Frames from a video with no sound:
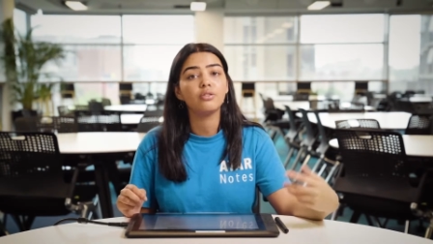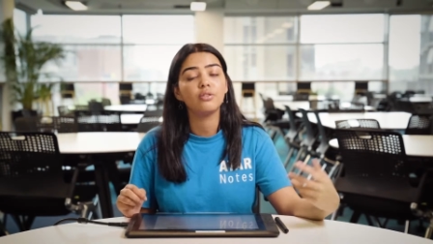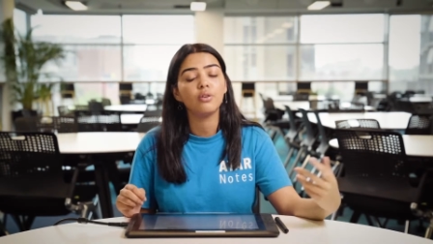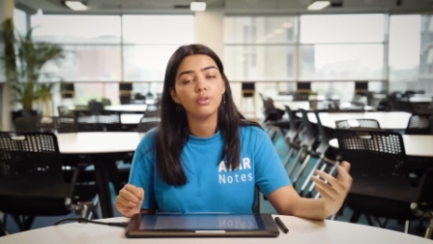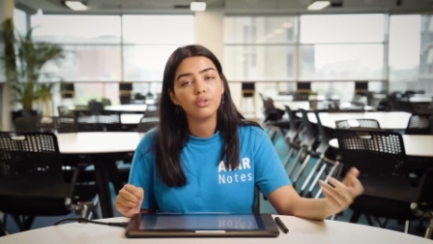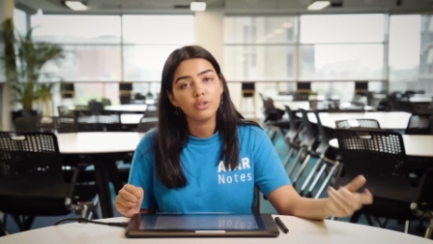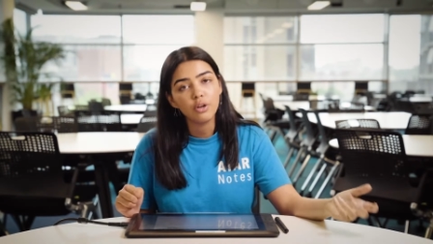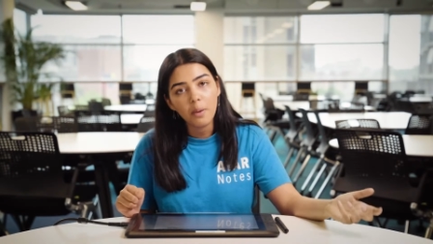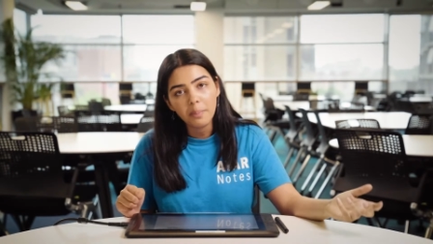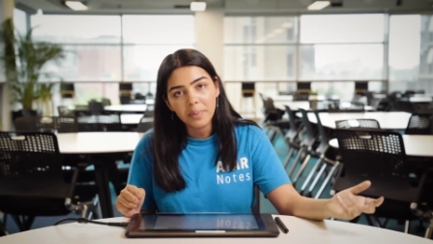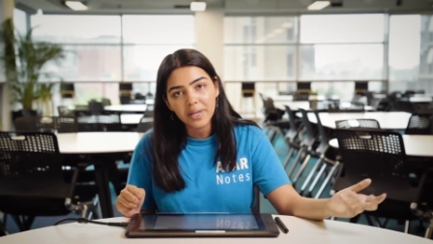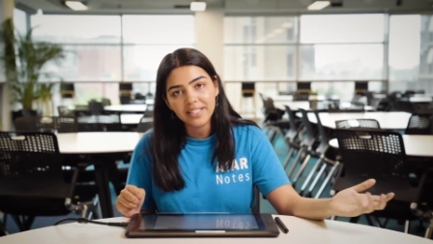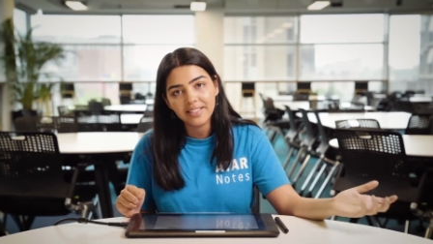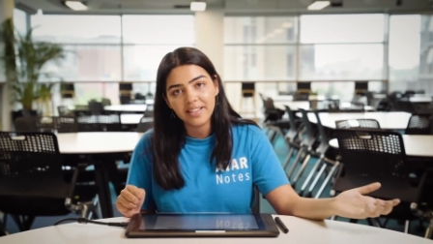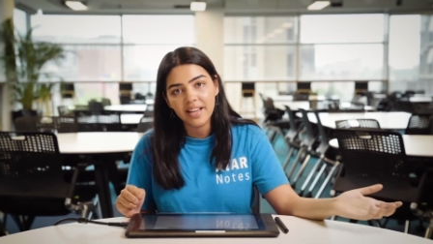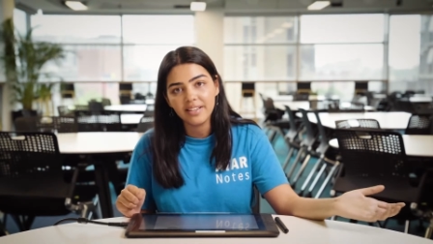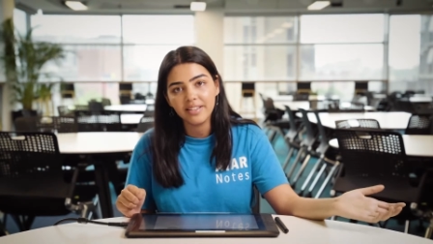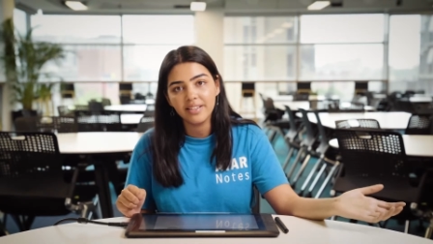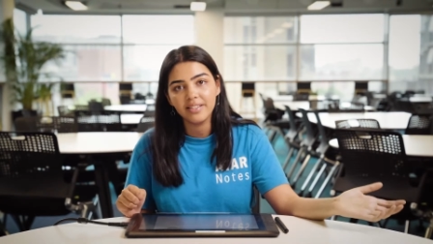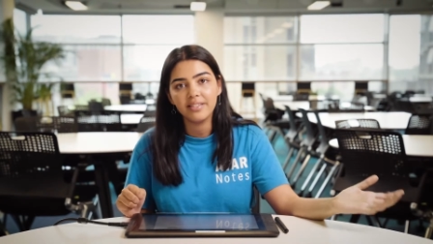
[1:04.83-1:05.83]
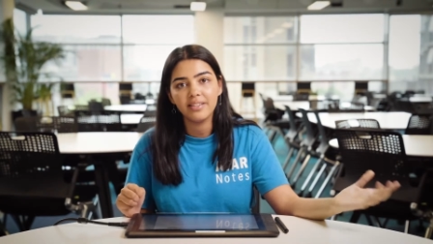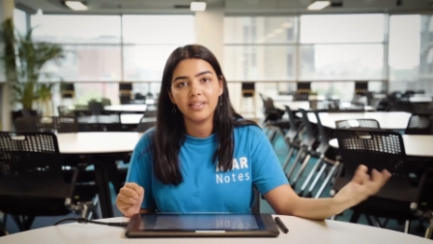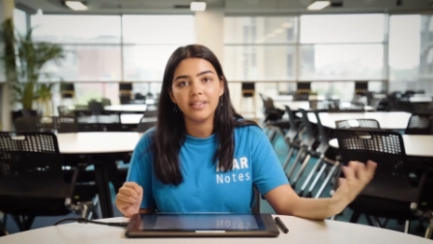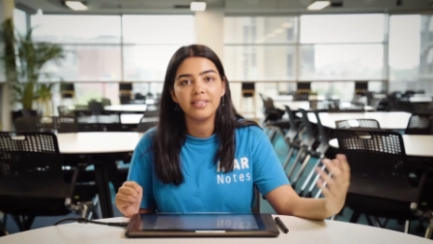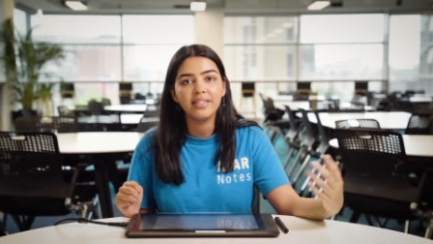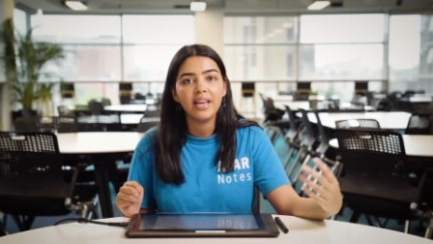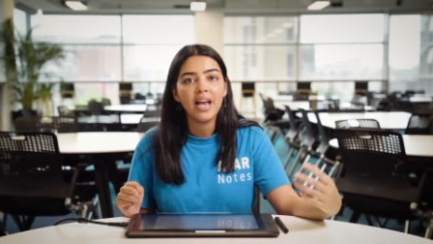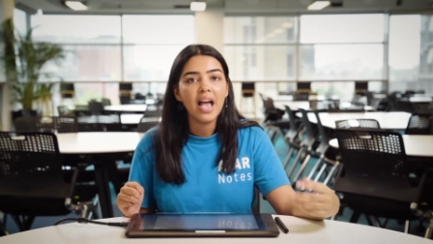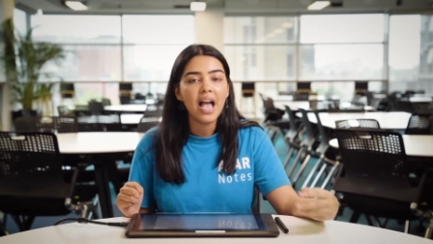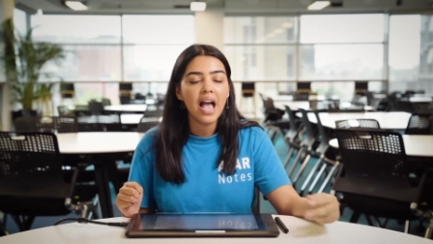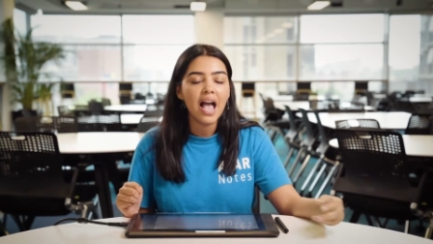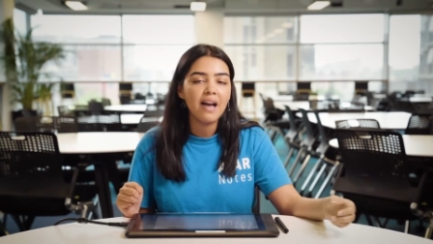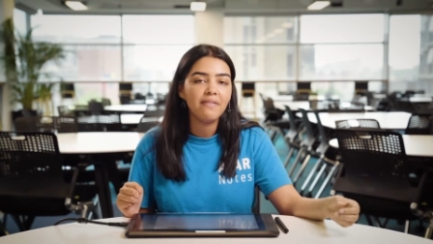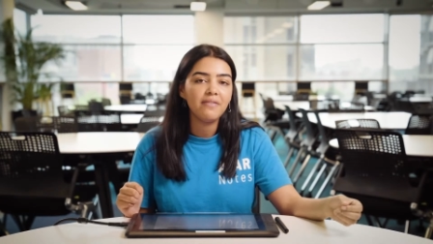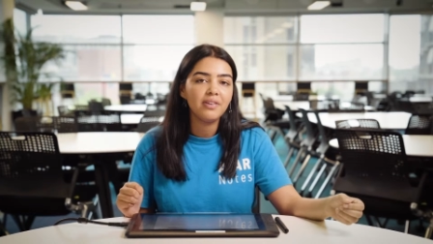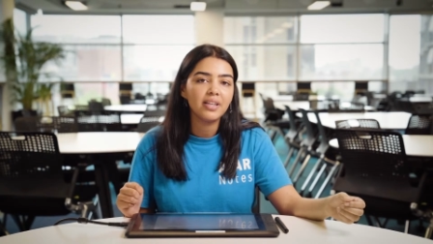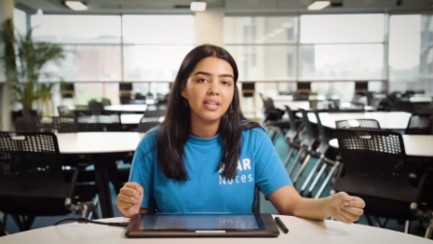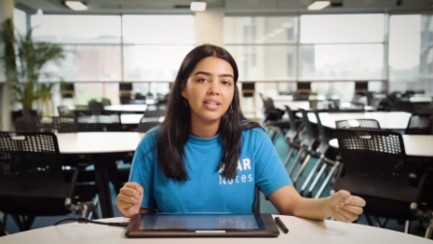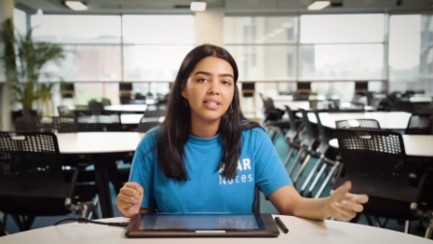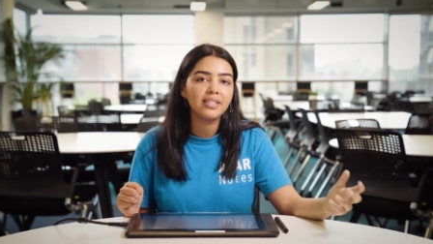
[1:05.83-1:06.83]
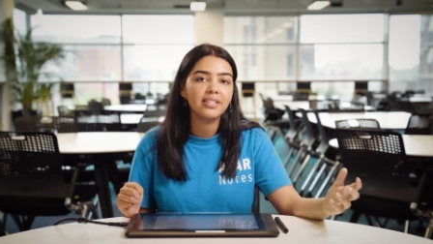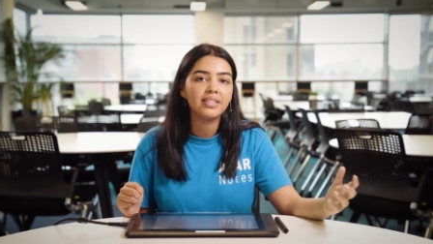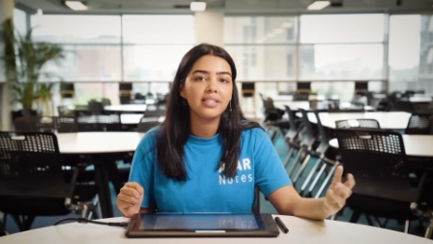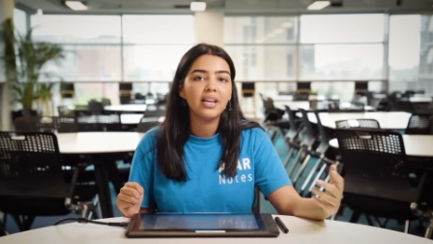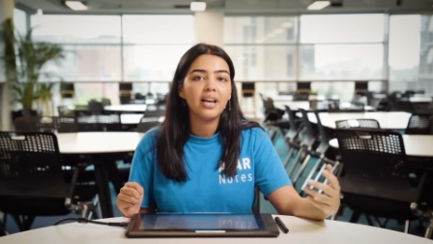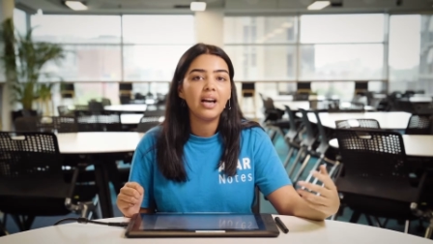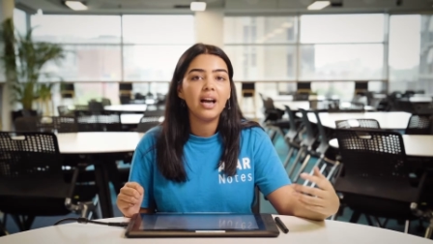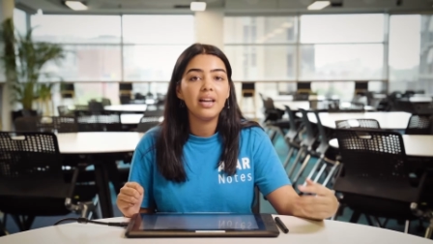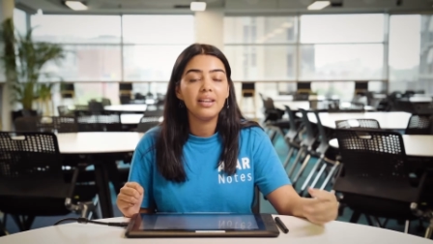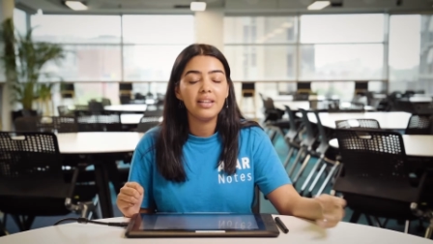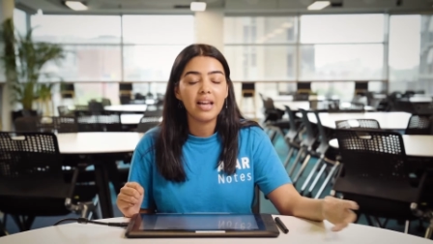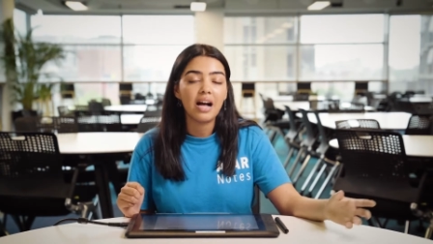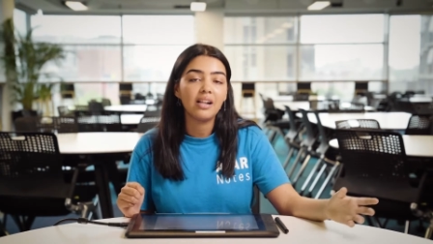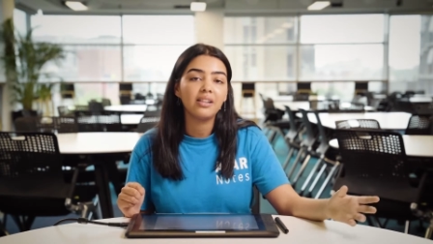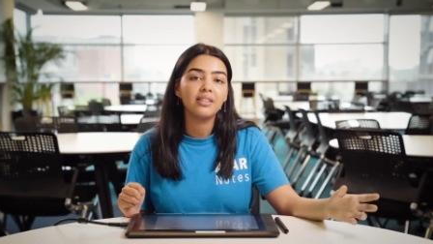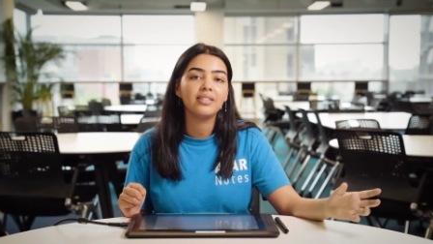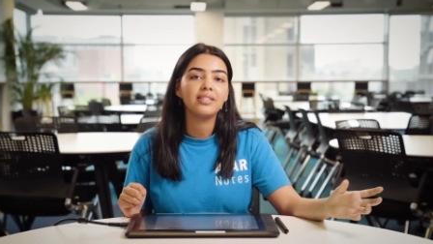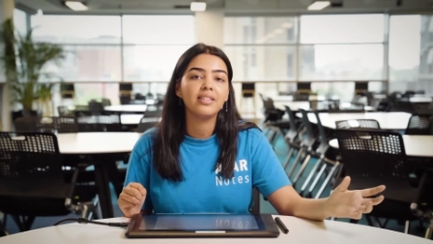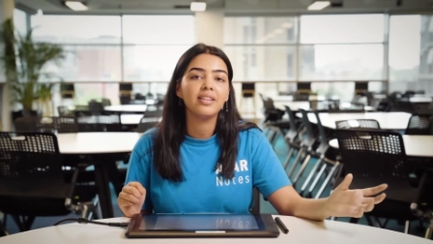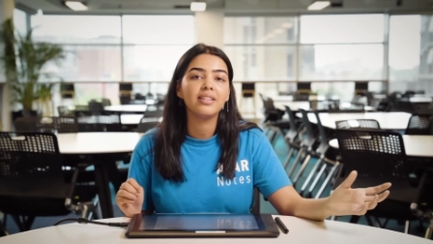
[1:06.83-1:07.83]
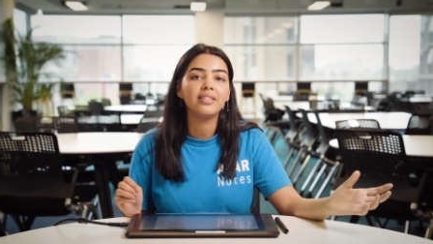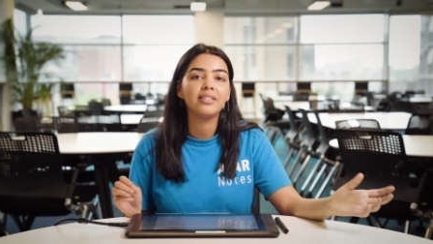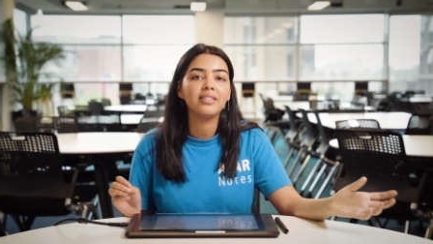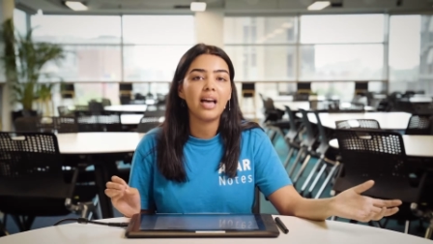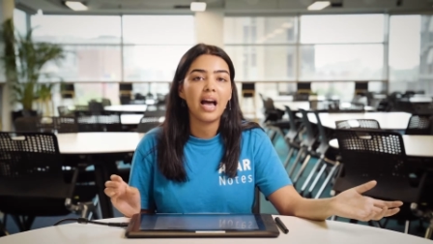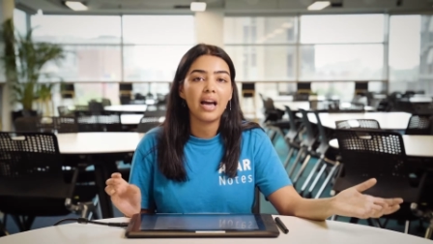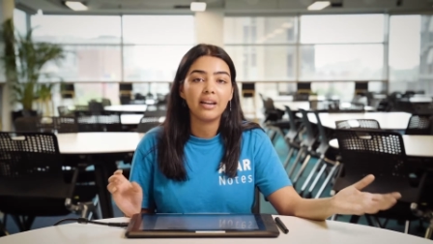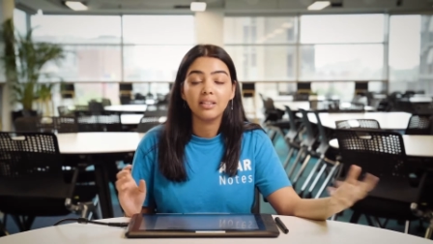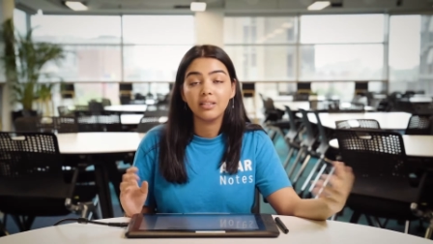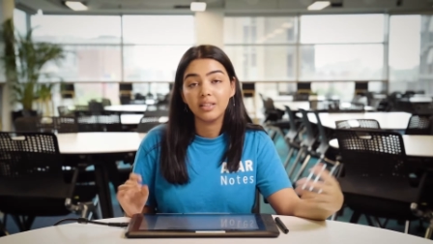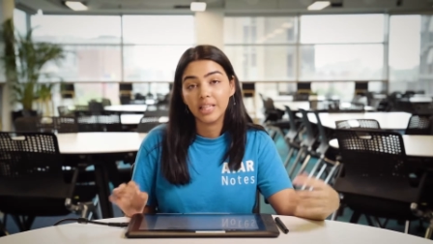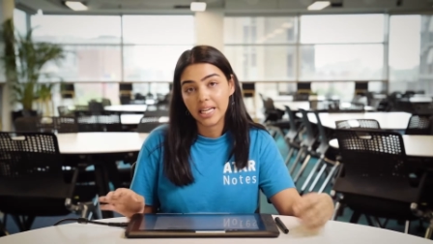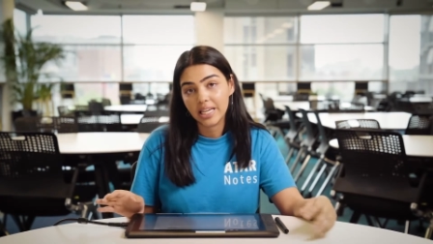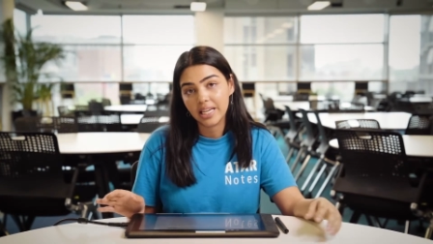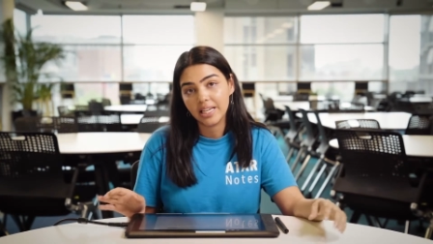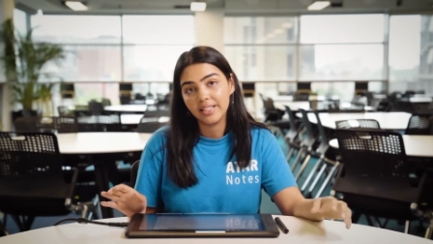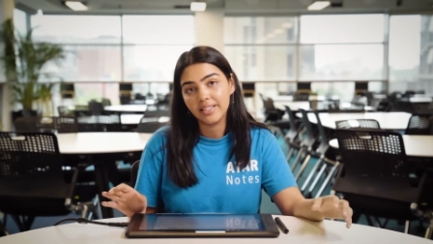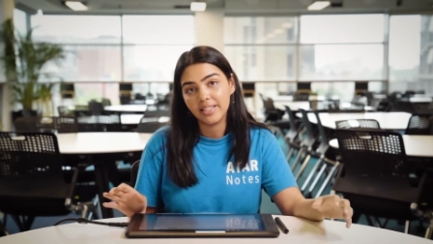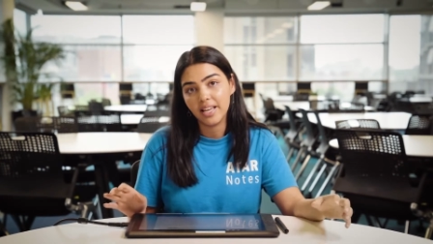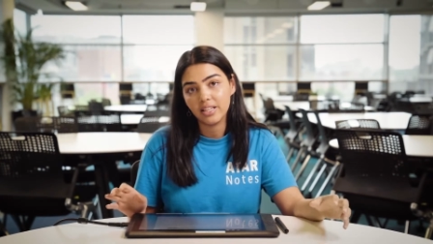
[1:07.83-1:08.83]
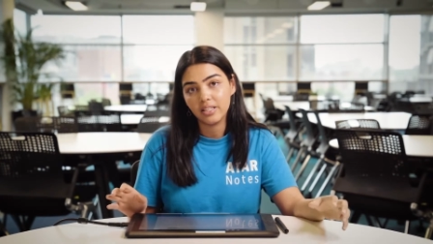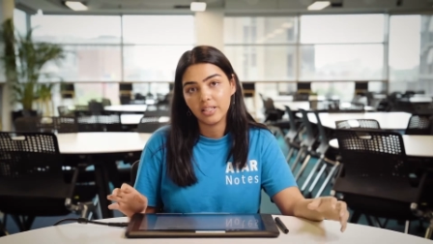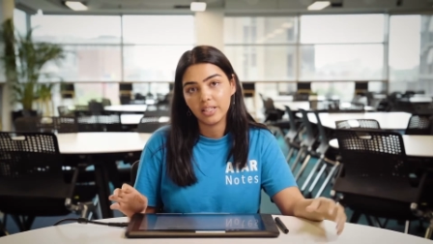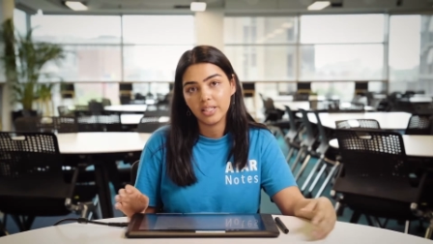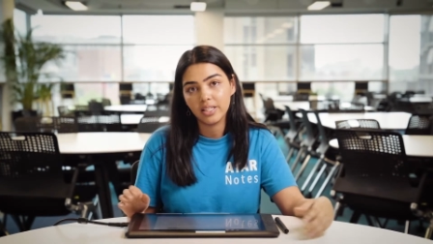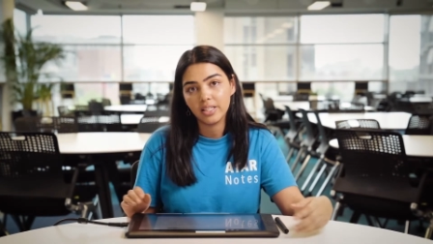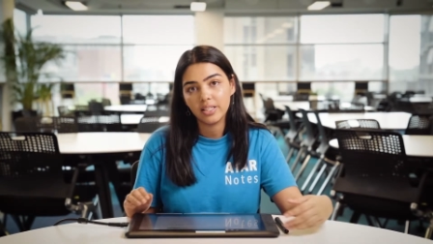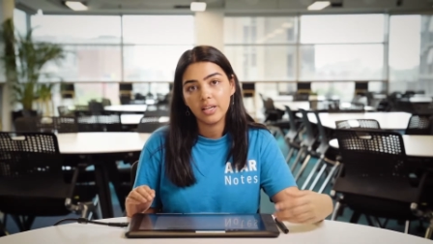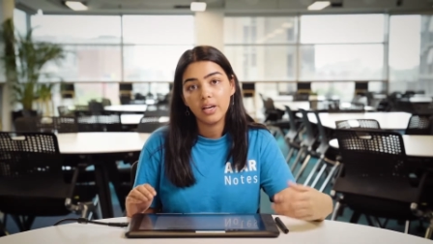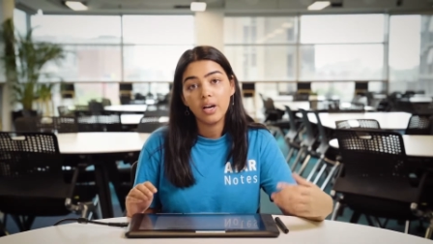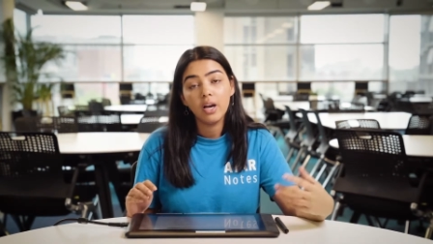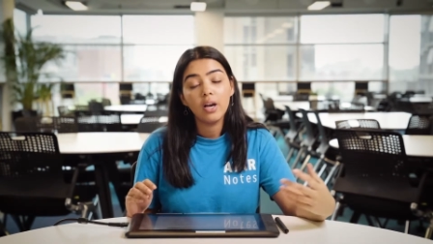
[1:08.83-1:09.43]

So topic sentences, evidence, analysis, and a linking sentence.